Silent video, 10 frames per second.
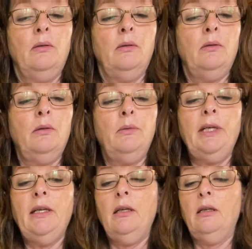all the
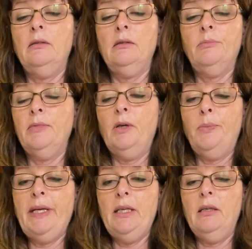way along, or
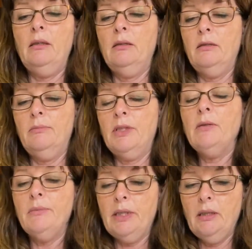not pin,
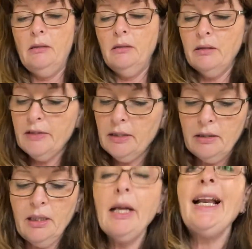don't pin, I've said
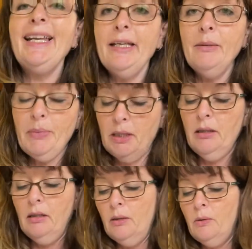that, clip
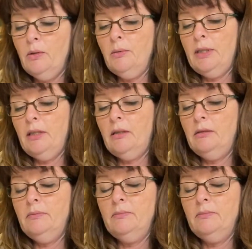all the way along